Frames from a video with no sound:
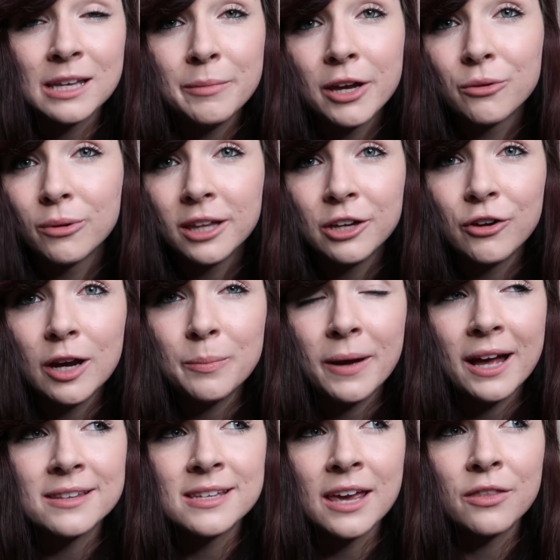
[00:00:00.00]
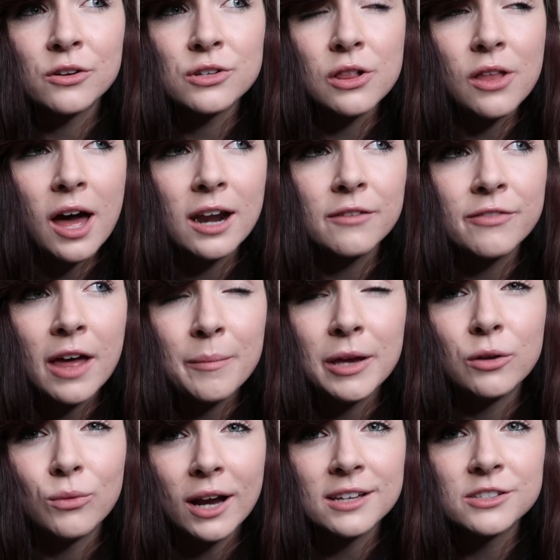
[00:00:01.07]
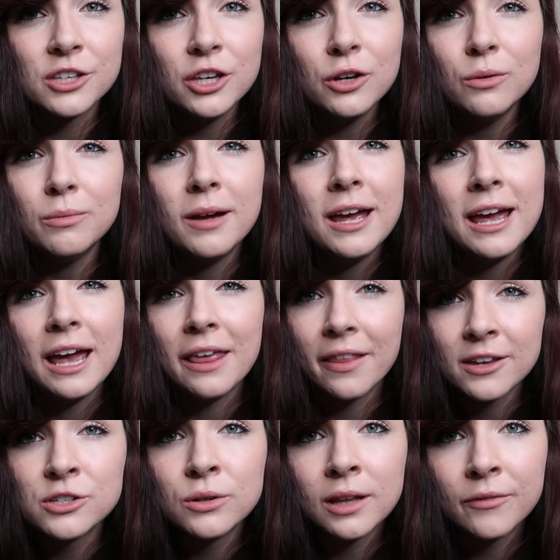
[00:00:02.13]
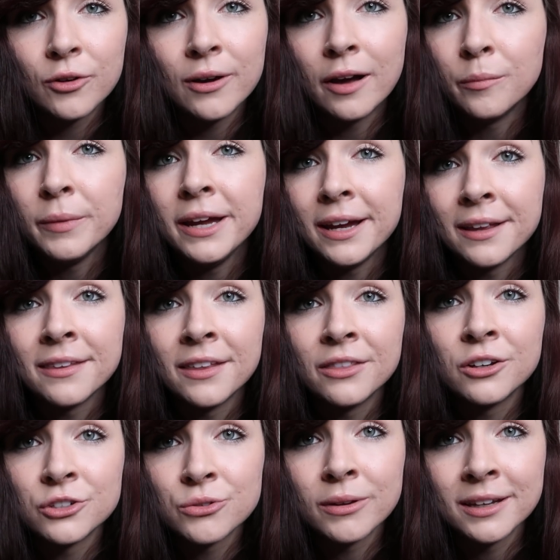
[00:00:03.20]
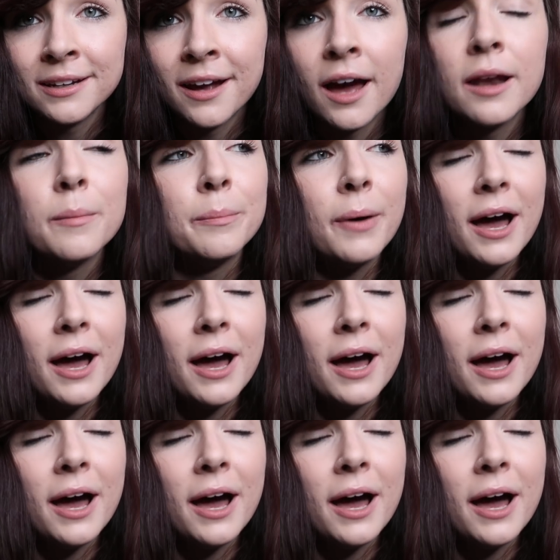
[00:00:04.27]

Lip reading: They make really great pets, and there's a lot of them in rescue, unless you live around me, and then there's really not.